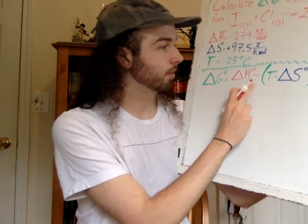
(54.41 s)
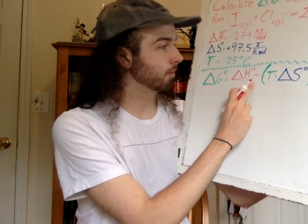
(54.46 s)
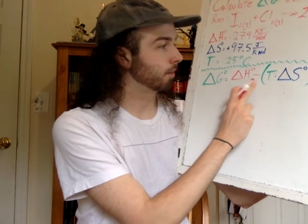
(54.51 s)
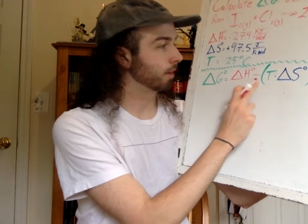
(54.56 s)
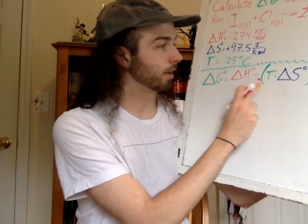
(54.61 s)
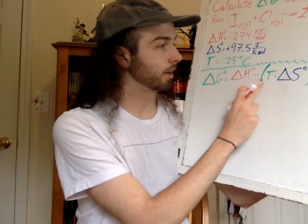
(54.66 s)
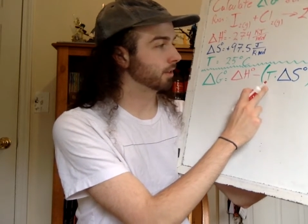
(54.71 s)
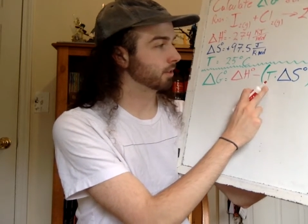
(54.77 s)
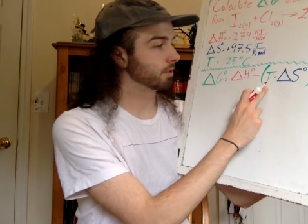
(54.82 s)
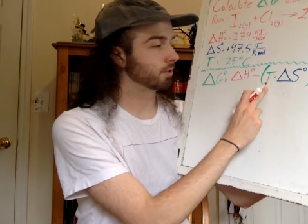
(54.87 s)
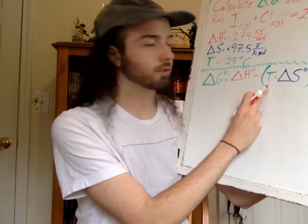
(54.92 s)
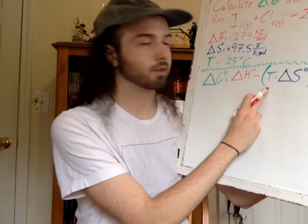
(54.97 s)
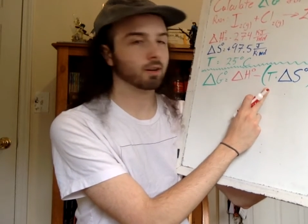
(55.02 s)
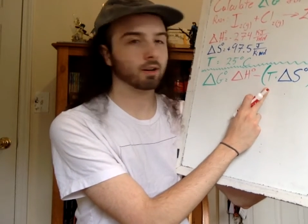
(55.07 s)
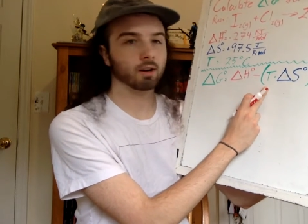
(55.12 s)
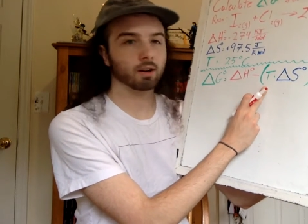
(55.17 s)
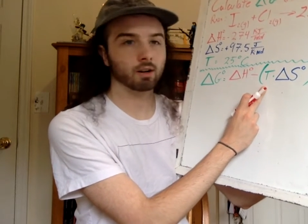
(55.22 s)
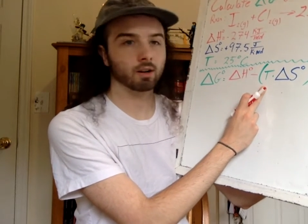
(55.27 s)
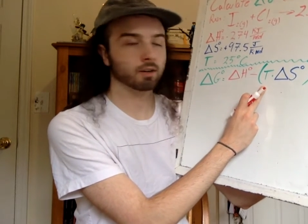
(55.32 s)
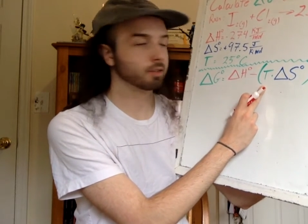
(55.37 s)
minus
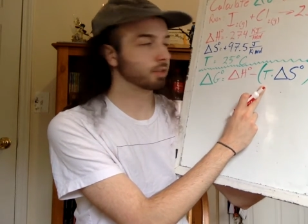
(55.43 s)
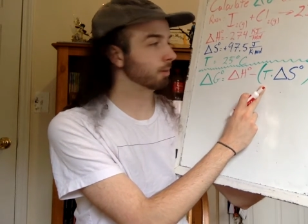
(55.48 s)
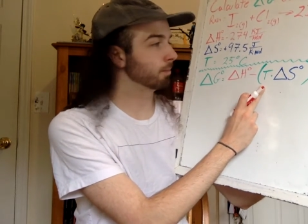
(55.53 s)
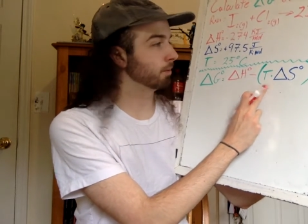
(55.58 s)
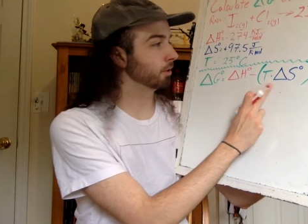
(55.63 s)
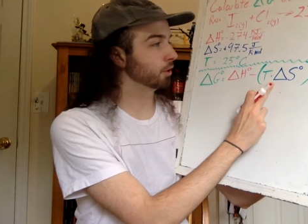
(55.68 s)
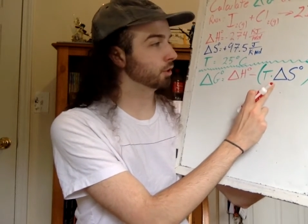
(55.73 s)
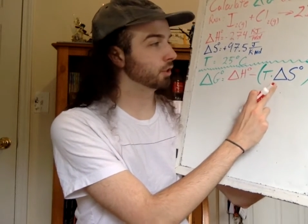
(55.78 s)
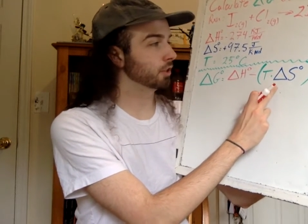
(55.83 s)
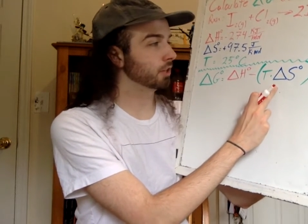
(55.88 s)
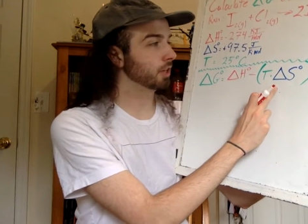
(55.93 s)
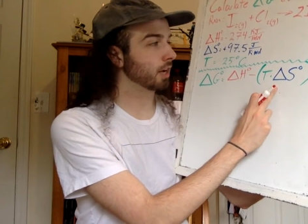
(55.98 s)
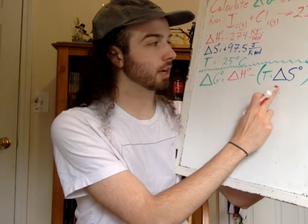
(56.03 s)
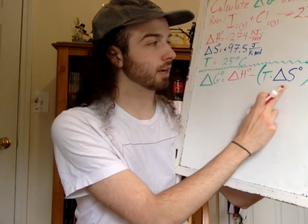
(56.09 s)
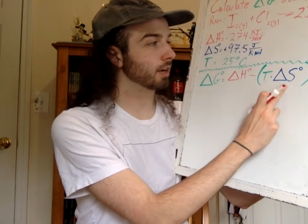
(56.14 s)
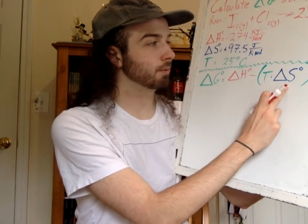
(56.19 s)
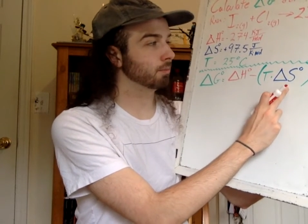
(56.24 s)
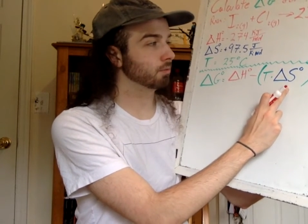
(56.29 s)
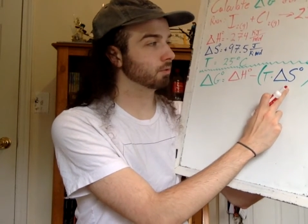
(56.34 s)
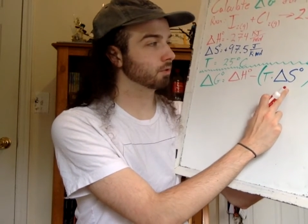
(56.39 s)
our temperature
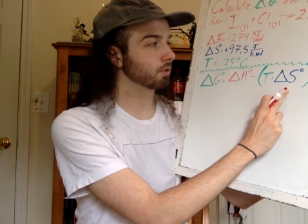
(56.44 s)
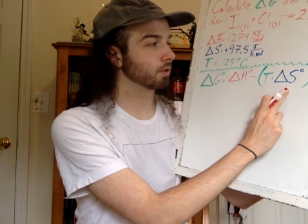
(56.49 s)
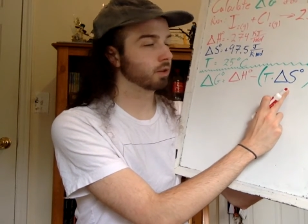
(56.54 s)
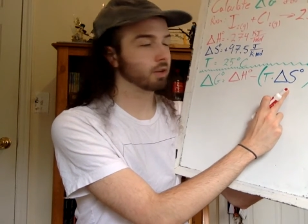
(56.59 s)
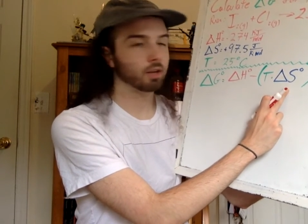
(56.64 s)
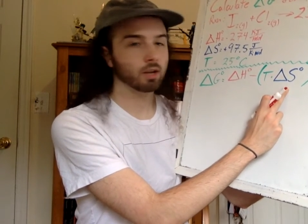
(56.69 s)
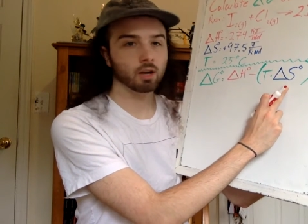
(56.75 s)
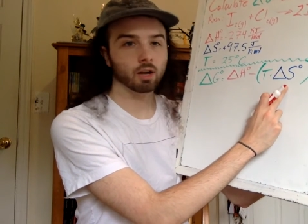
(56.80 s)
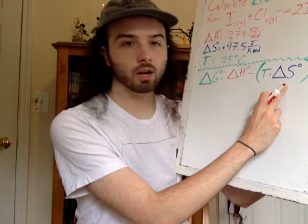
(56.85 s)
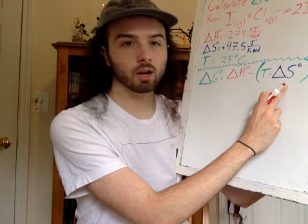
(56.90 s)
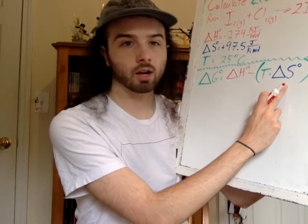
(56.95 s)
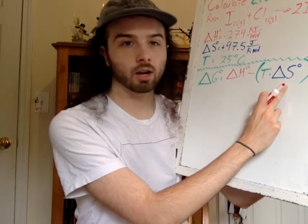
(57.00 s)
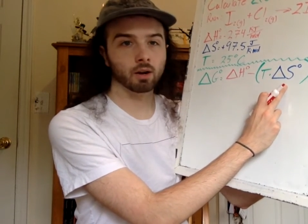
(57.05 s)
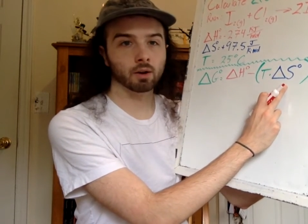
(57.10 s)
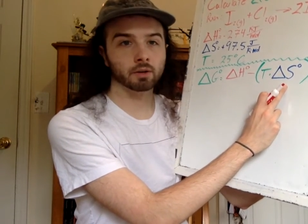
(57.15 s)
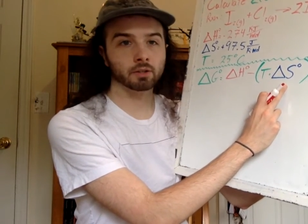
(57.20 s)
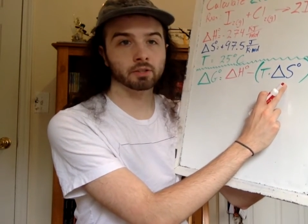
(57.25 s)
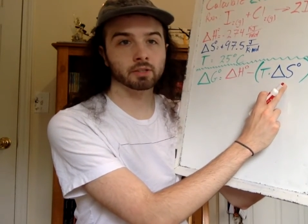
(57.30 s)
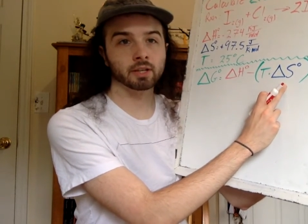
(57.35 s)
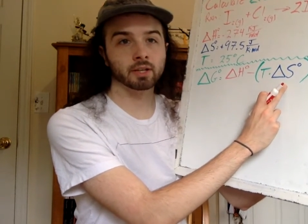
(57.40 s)
times
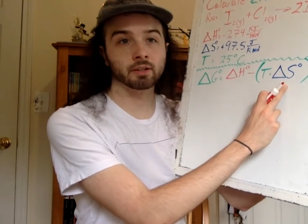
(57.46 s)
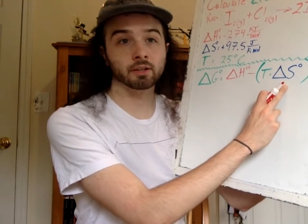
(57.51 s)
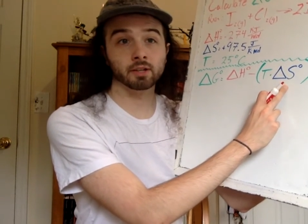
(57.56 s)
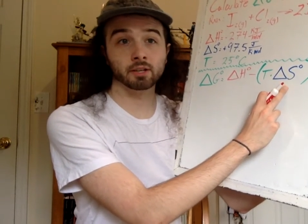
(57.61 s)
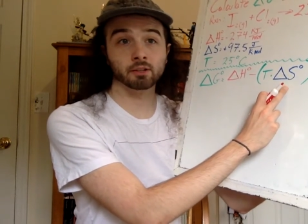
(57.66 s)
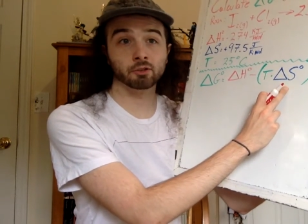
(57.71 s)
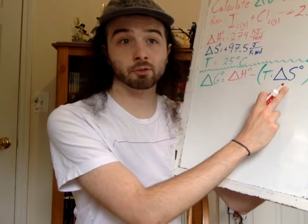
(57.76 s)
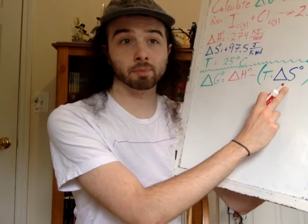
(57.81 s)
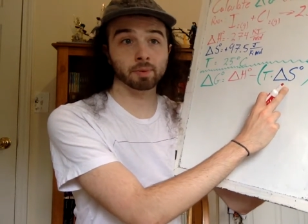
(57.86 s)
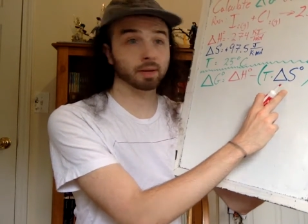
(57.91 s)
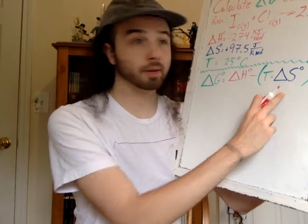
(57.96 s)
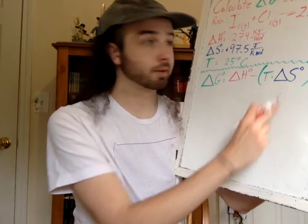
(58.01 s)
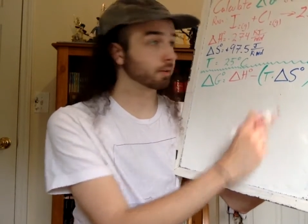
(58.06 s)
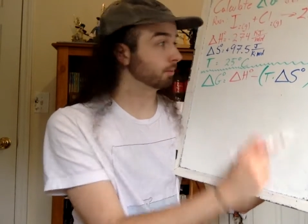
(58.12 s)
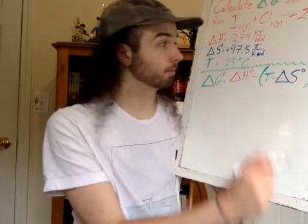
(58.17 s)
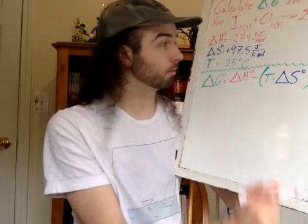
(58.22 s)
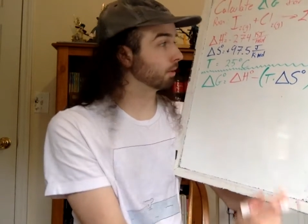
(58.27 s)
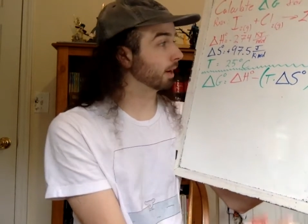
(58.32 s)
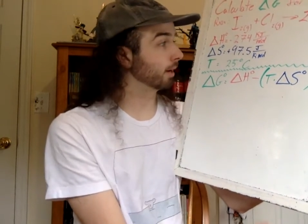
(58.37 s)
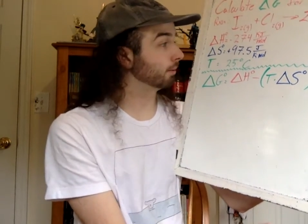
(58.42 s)
our standard entropy,
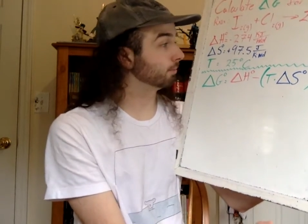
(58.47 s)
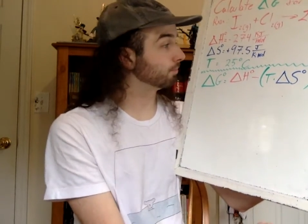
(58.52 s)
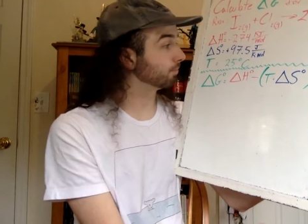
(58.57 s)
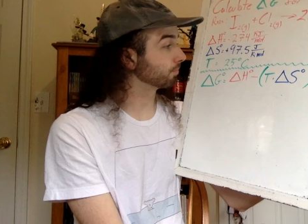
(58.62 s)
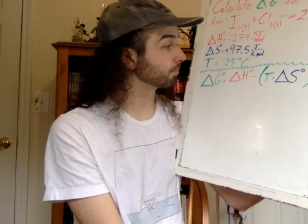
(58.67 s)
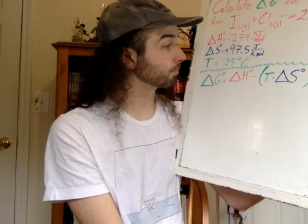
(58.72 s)
right?